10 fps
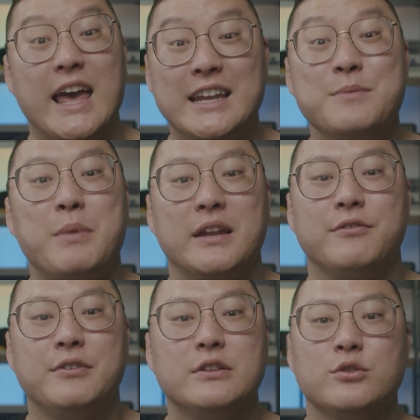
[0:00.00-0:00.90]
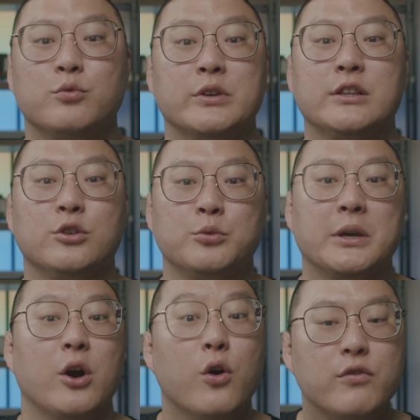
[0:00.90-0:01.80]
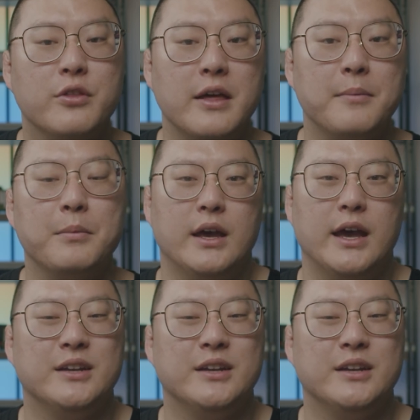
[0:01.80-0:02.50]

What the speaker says: any benefit to re-lubing over them.